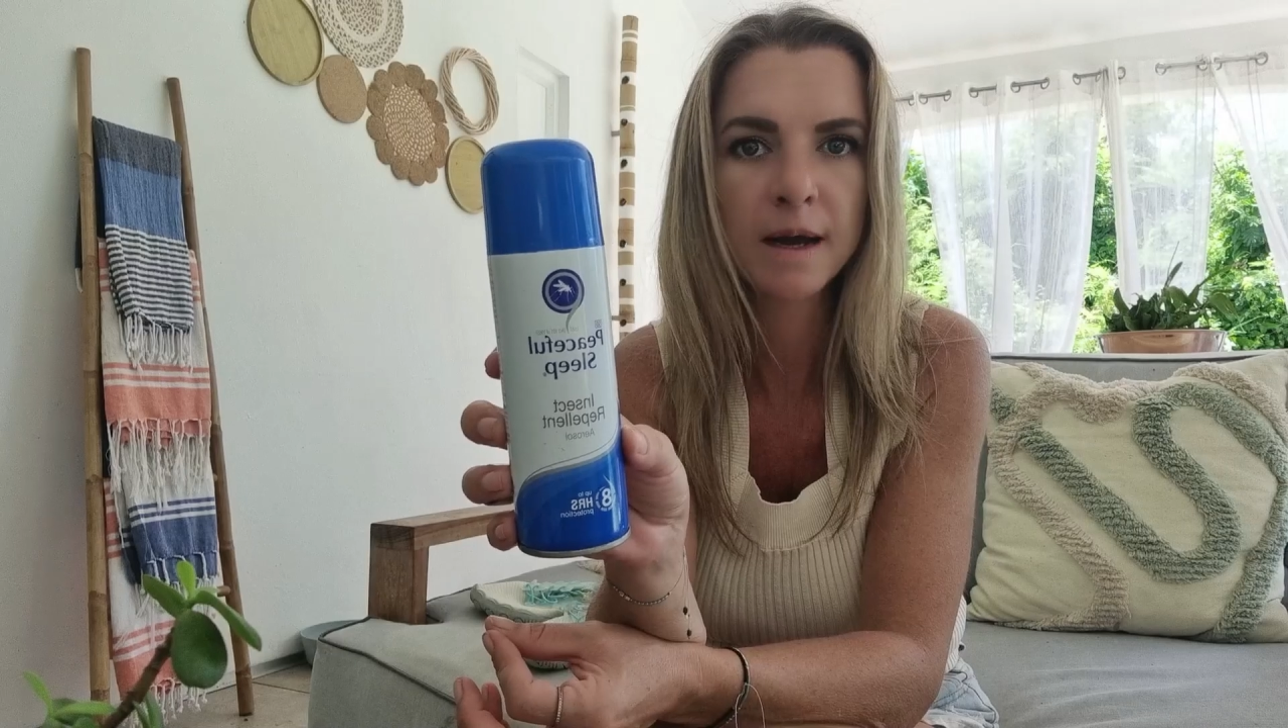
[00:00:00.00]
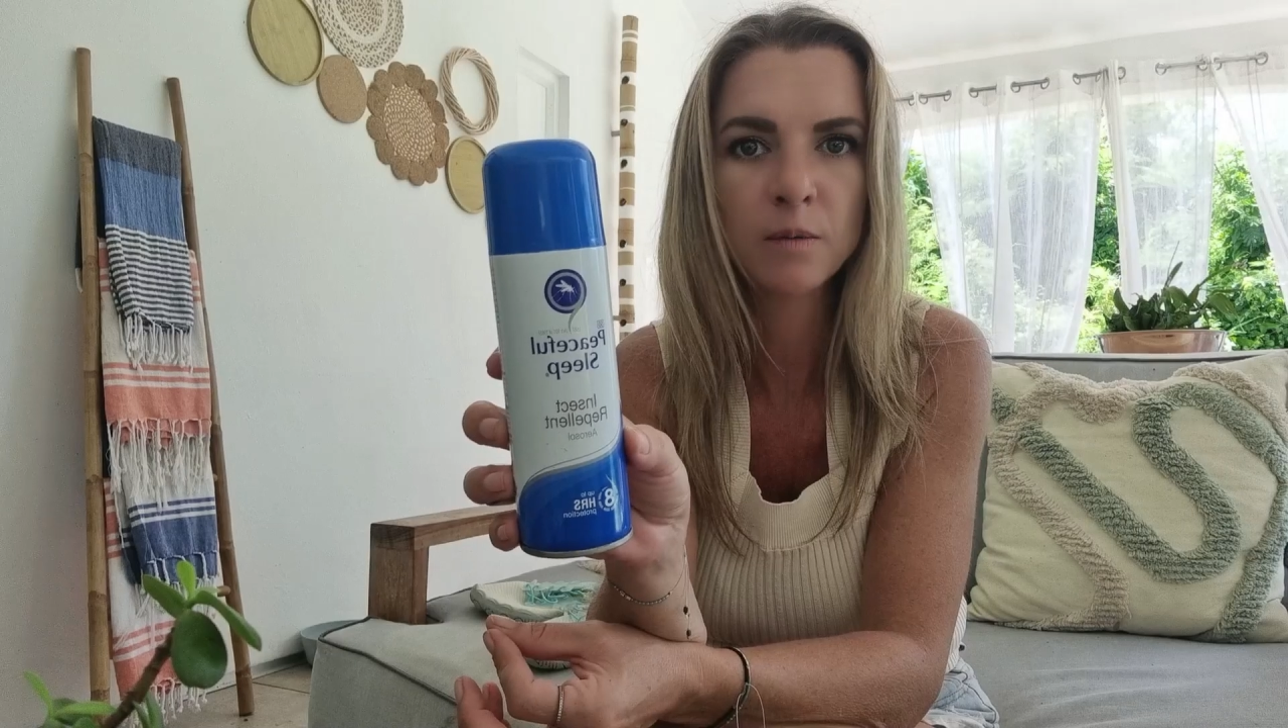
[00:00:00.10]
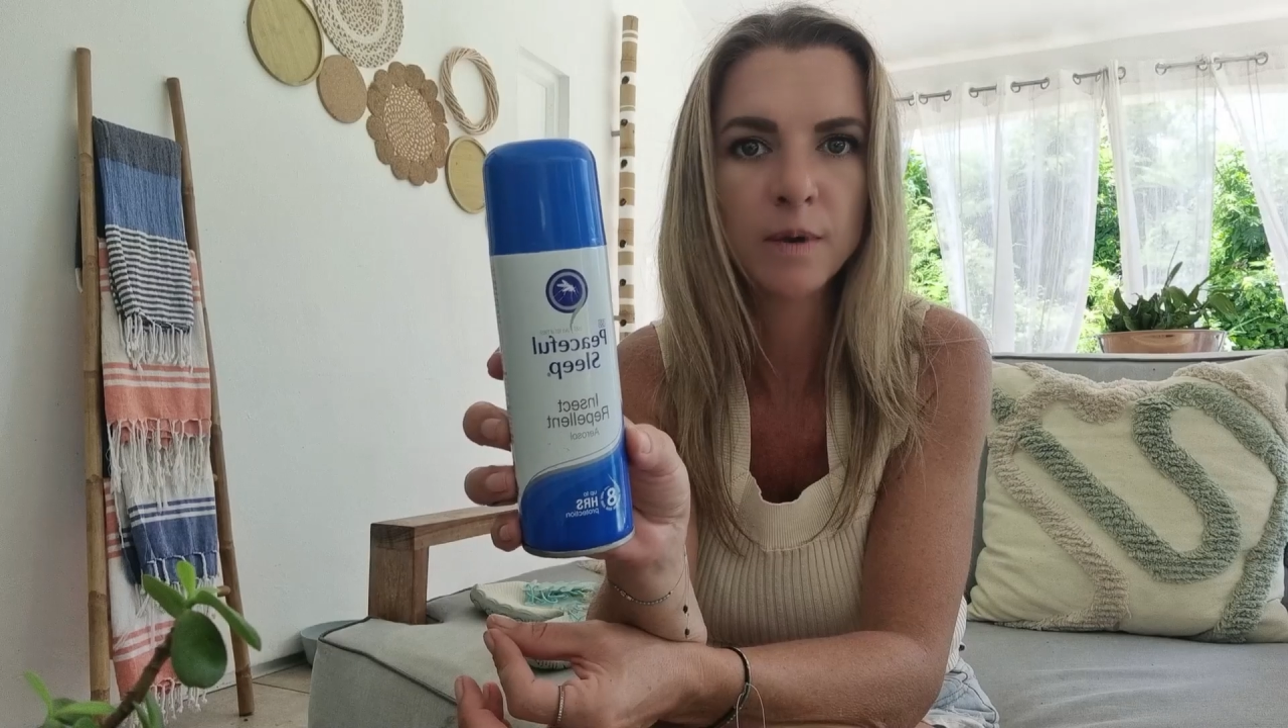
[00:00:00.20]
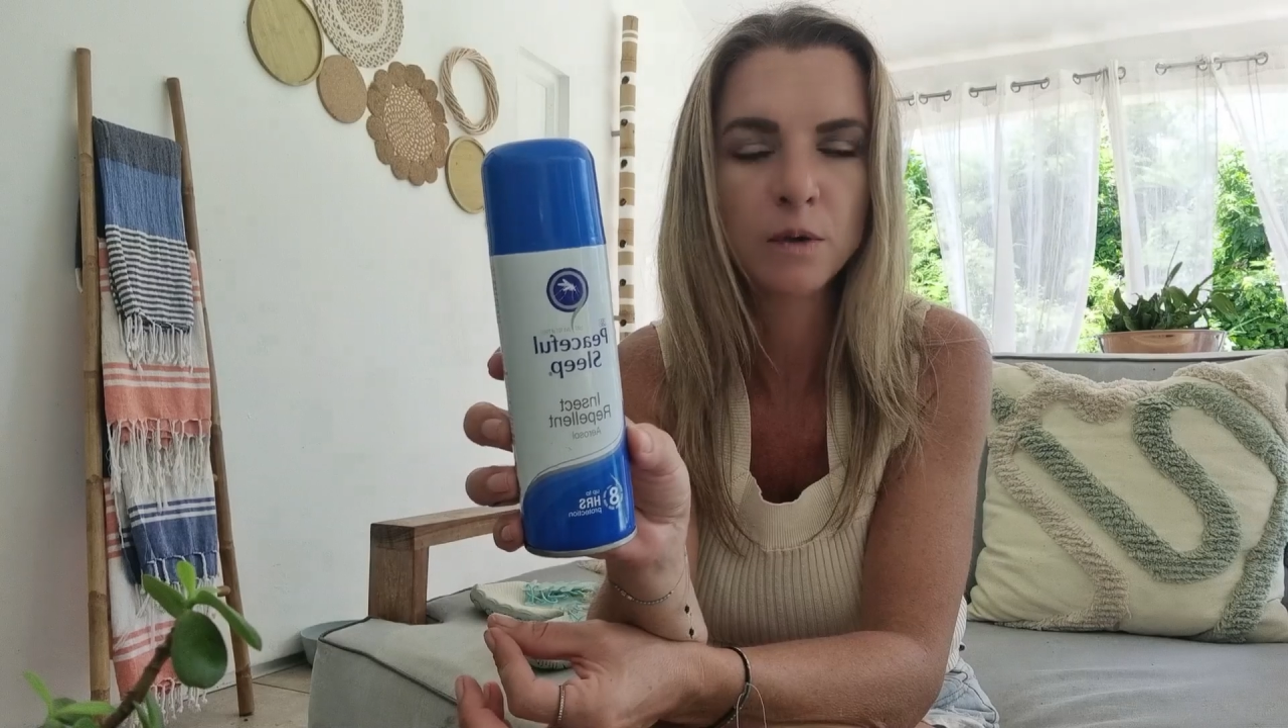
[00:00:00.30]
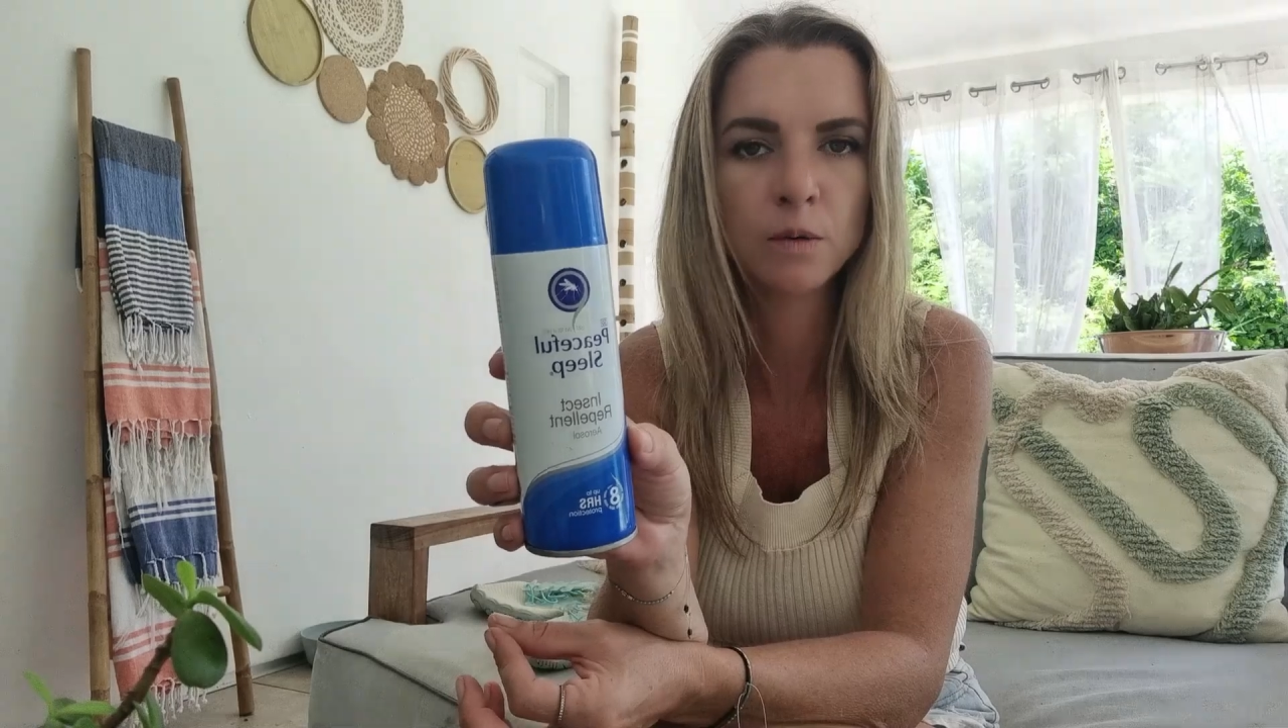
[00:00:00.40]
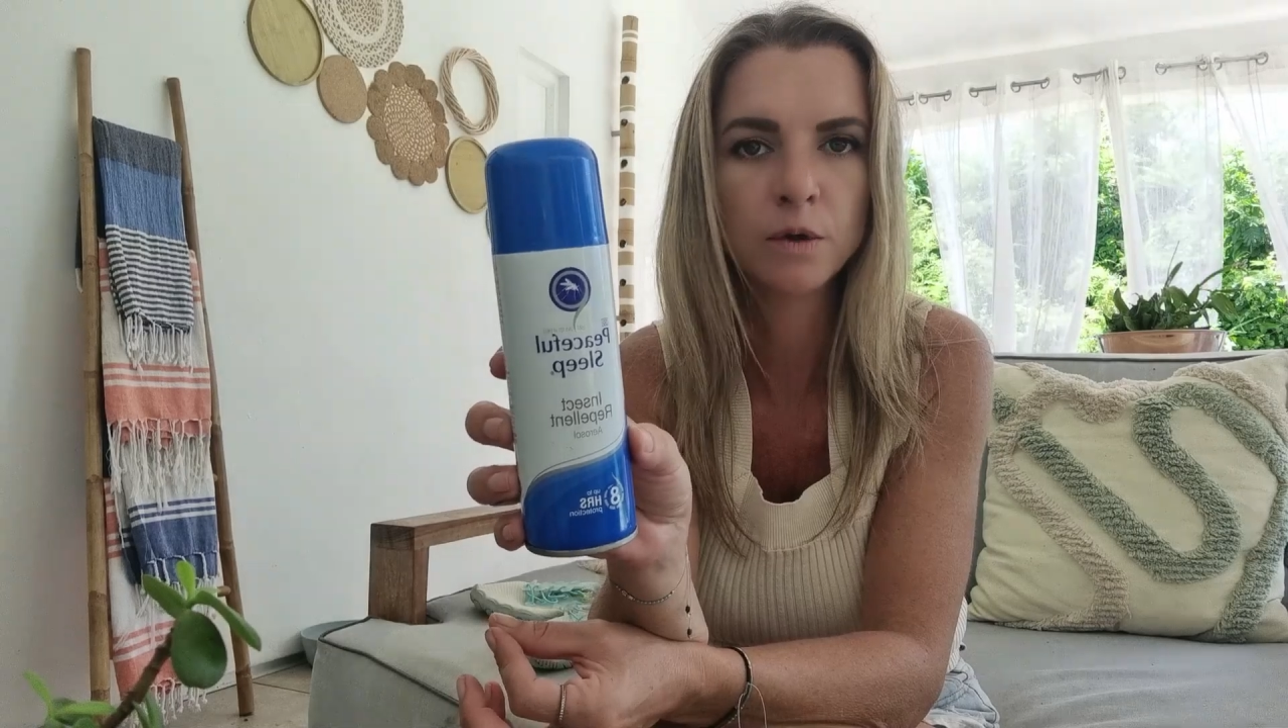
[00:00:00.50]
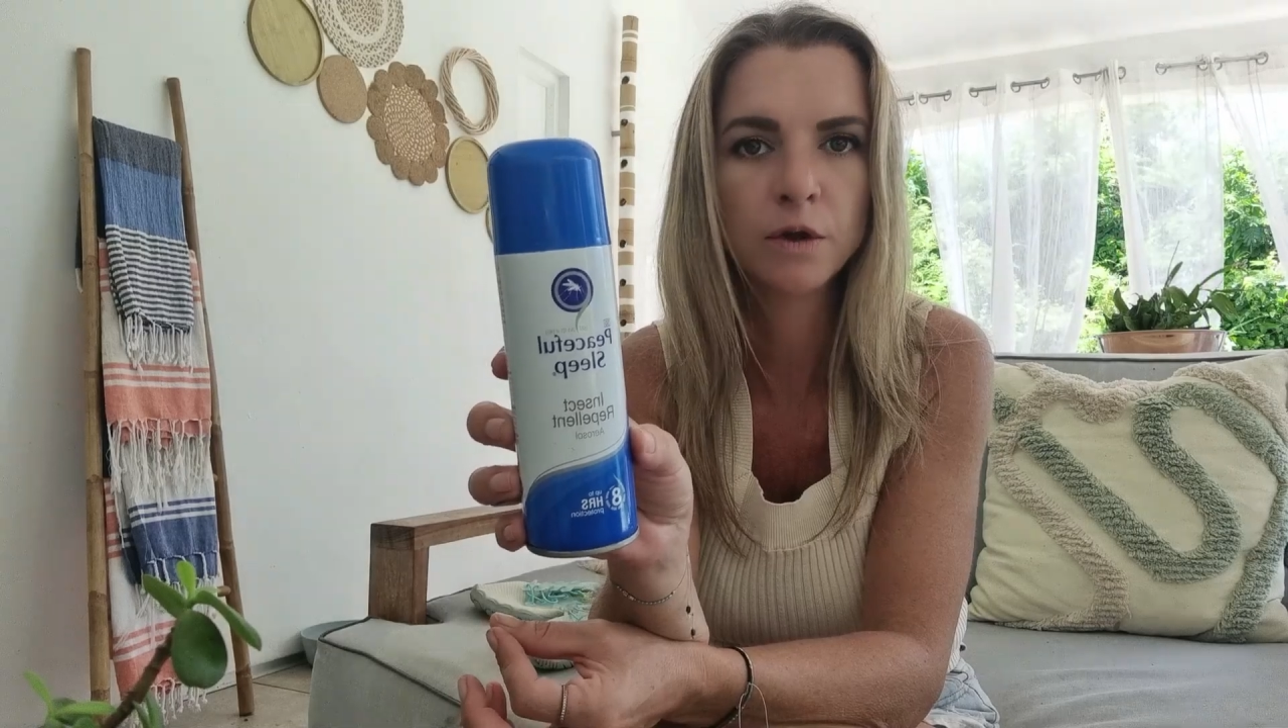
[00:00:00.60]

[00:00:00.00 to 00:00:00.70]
we all